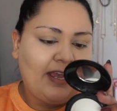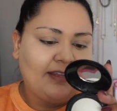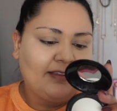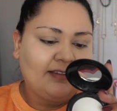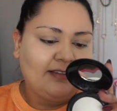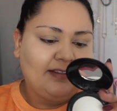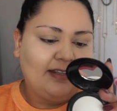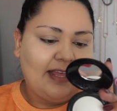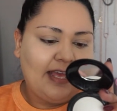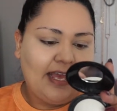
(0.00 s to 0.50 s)

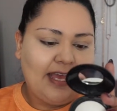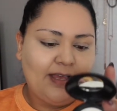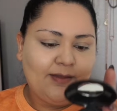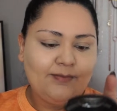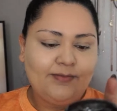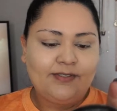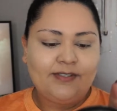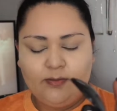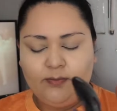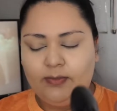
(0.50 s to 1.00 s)
Lab
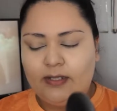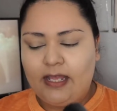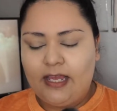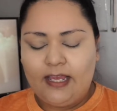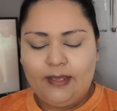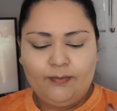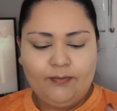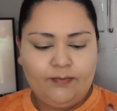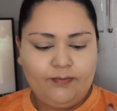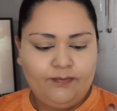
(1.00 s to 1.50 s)

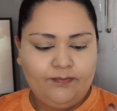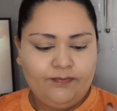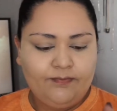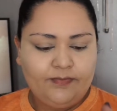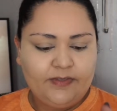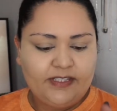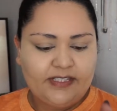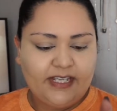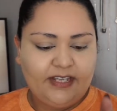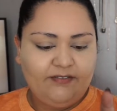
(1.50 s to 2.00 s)
Sublime
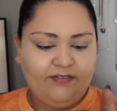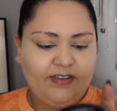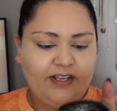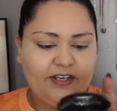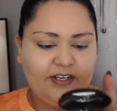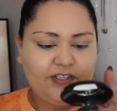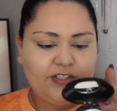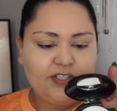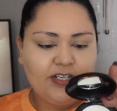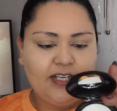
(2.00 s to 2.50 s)
Skin
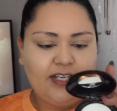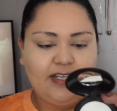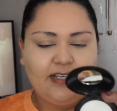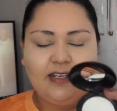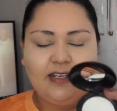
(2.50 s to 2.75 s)
Finish in